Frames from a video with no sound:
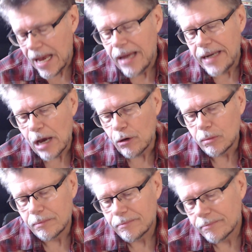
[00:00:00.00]
Now,
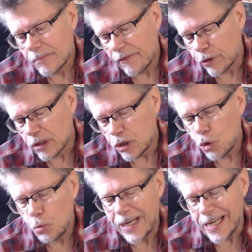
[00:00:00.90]
for Lou
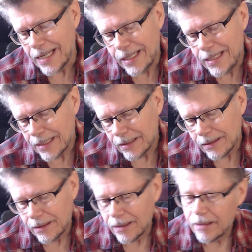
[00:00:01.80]
Reed,
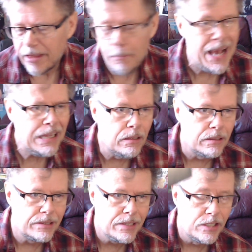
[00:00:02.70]
The
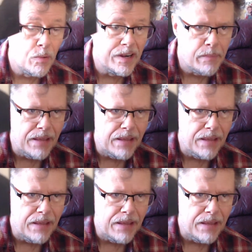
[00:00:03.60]
Bells is one of my